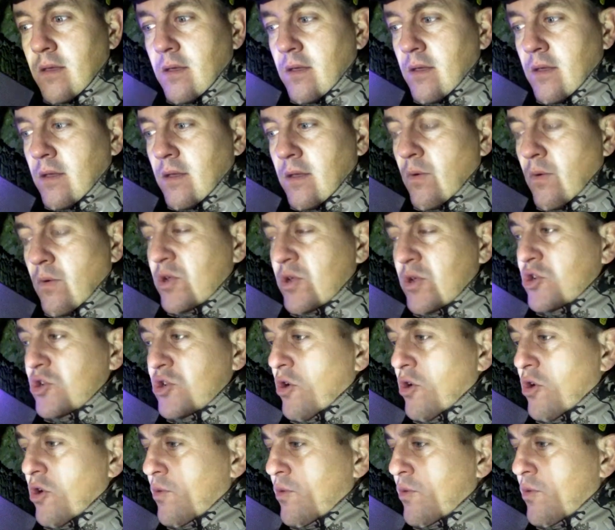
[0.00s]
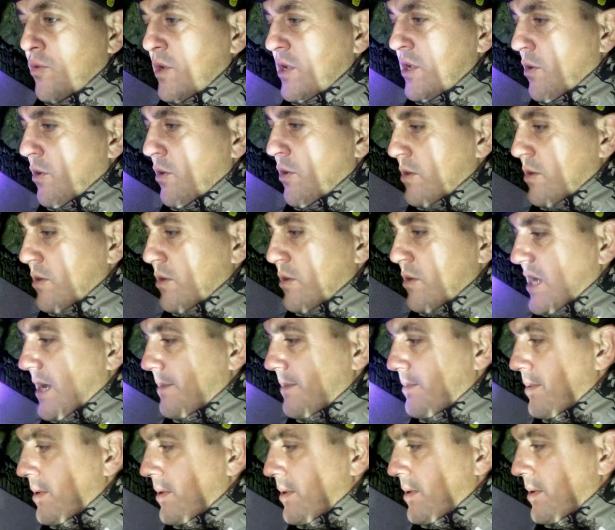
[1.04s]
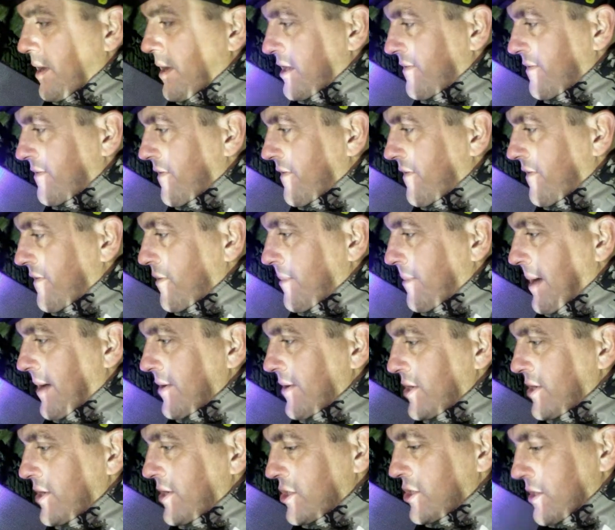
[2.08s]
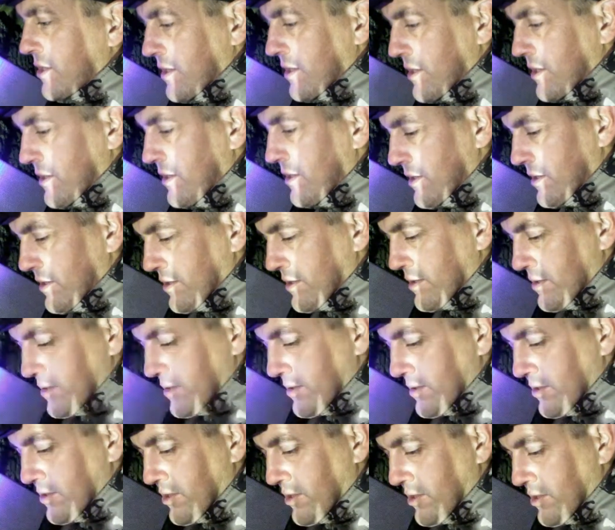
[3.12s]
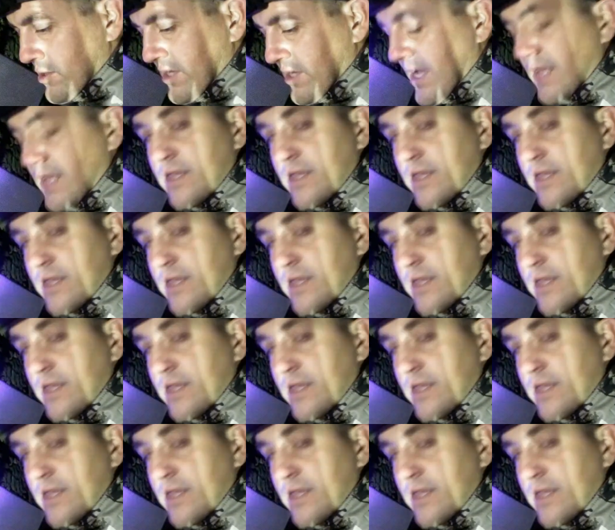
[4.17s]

Were you thrown out window out top on the eve of your marriage? To your death?